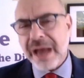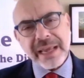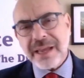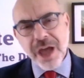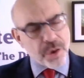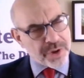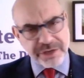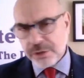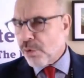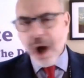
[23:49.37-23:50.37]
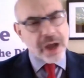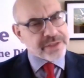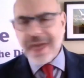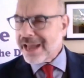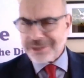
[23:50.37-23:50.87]
body, when you
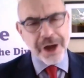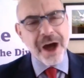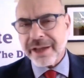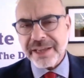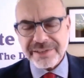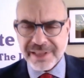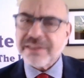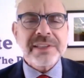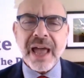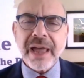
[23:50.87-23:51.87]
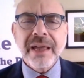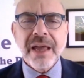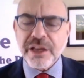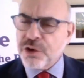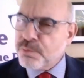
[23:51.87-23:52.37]
walk that talk, as they say,
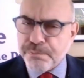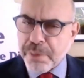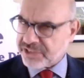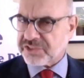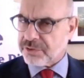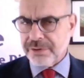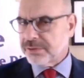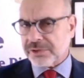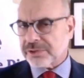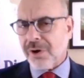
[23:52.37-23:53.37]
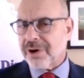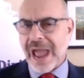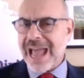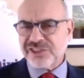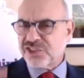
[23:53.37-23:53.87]
you bust through,
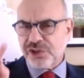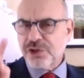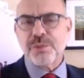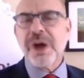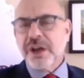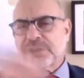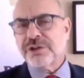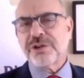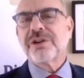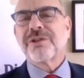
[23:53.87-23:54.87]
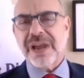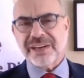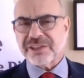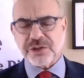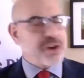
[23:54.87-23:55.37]
soar, and zoom to your
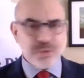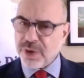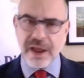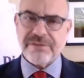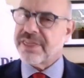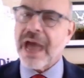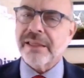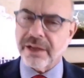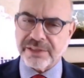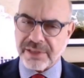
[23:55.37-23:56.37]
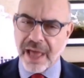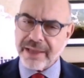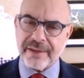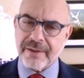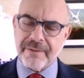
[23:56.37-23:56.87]
greatest good, whatever that looks
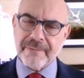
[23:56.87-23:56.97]
like.